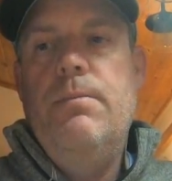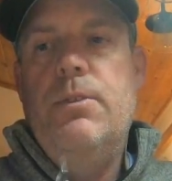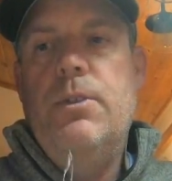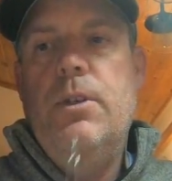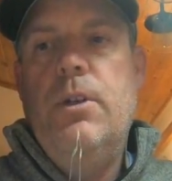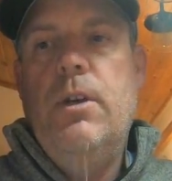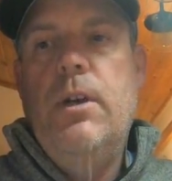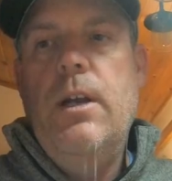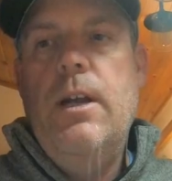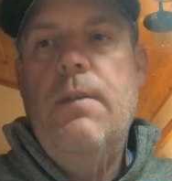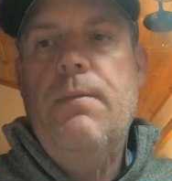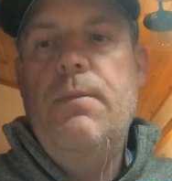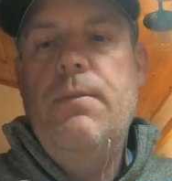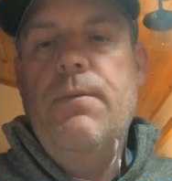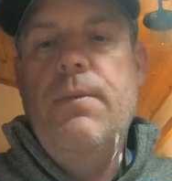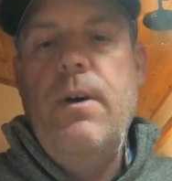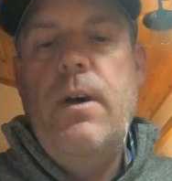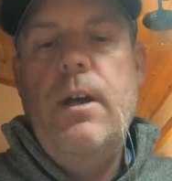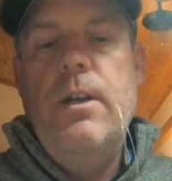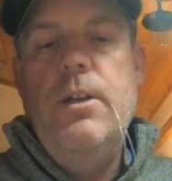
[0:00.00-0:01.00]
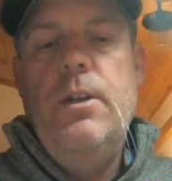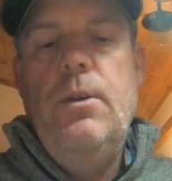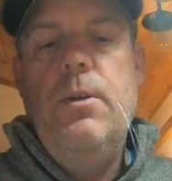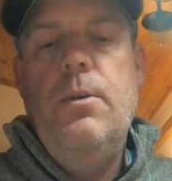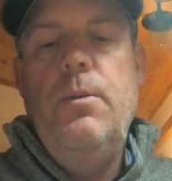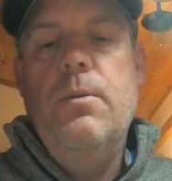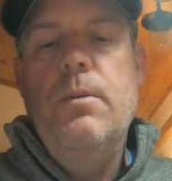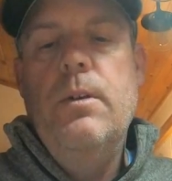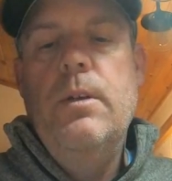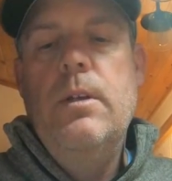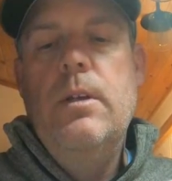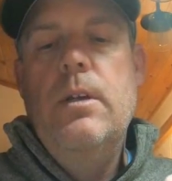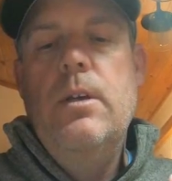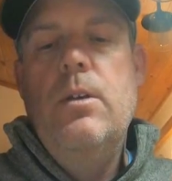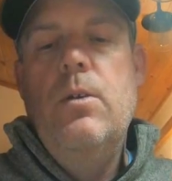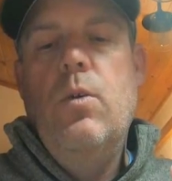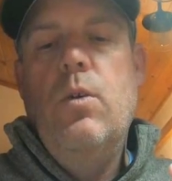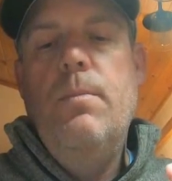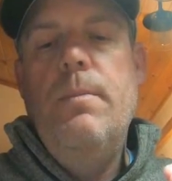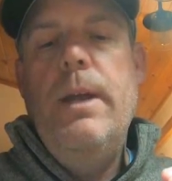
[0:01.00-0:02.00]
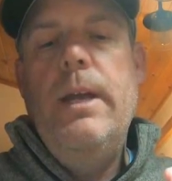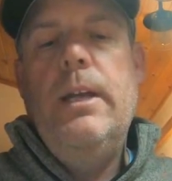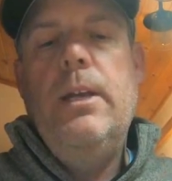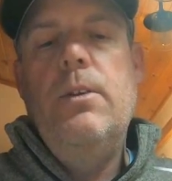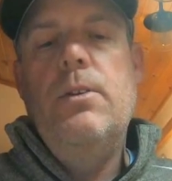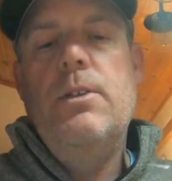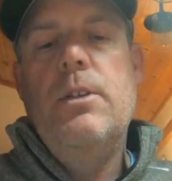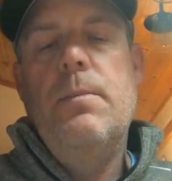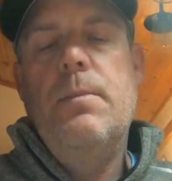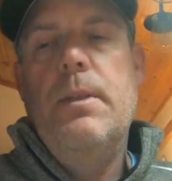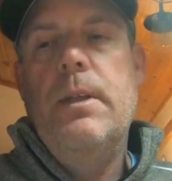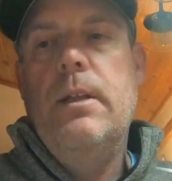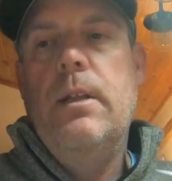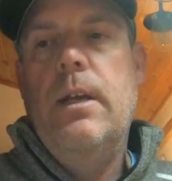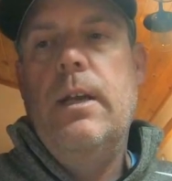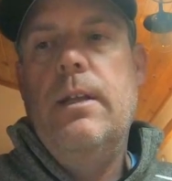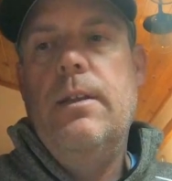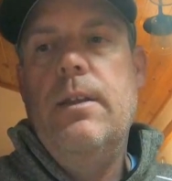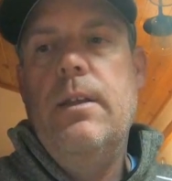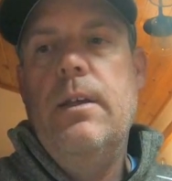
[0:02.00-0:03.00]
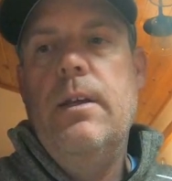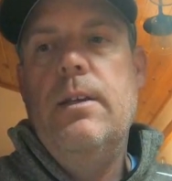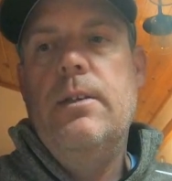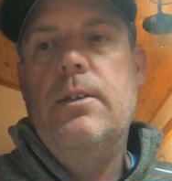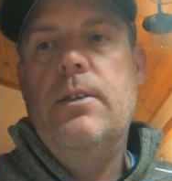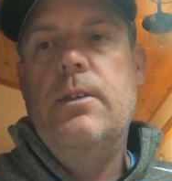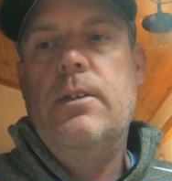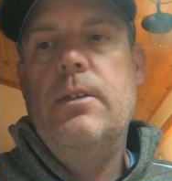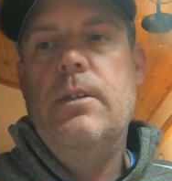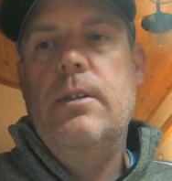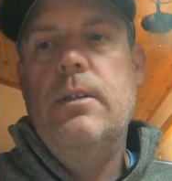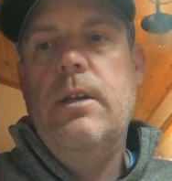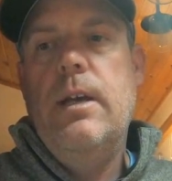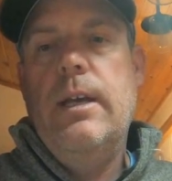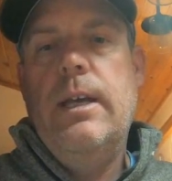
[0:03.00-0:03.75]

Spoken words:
So you're gonna have to find you or make you something like this.